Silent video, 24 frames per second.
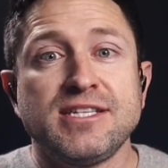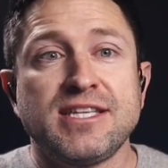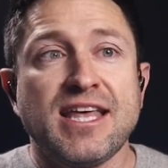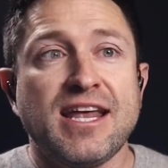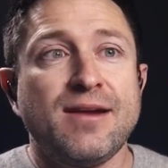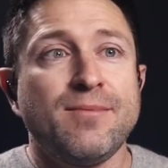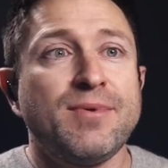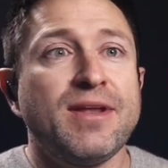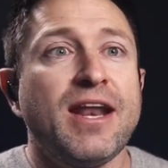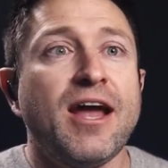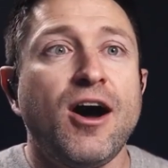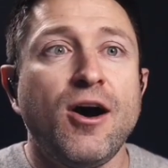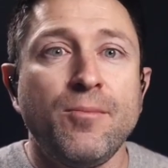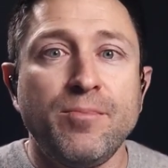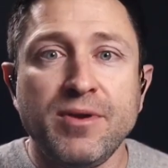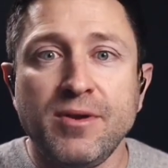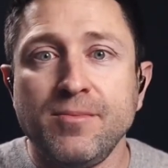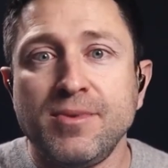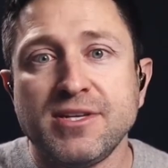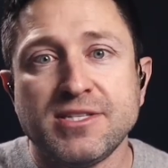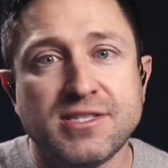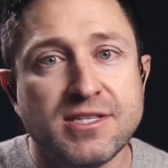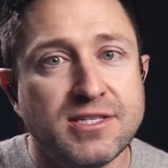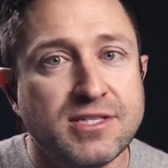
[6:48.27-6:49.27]
that have been helping
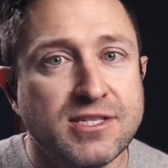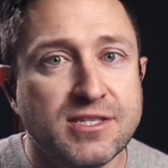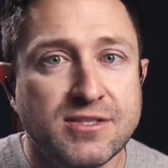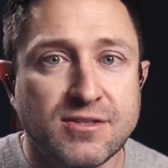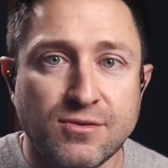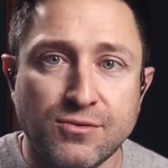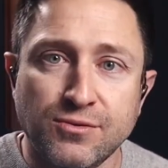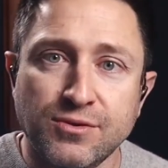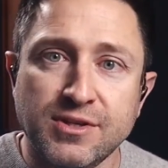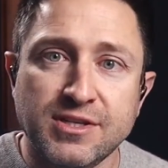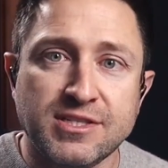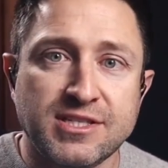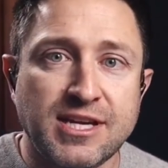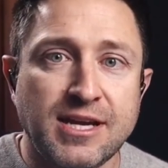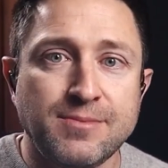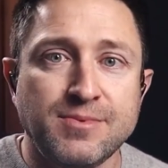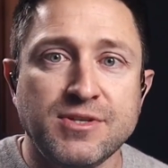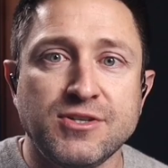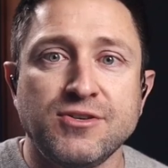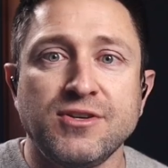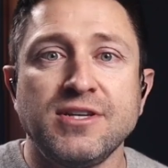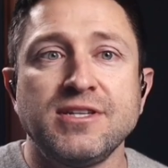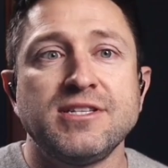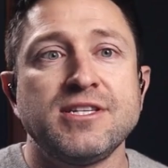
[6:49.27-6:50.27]
businesses through these types of
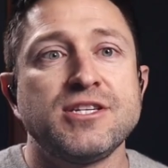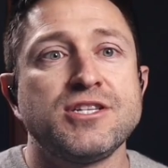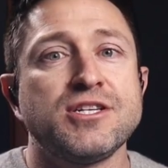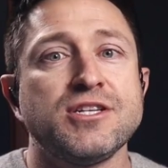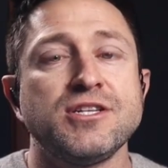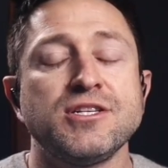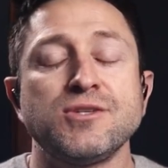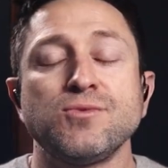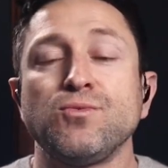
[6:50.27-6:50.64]
transitions.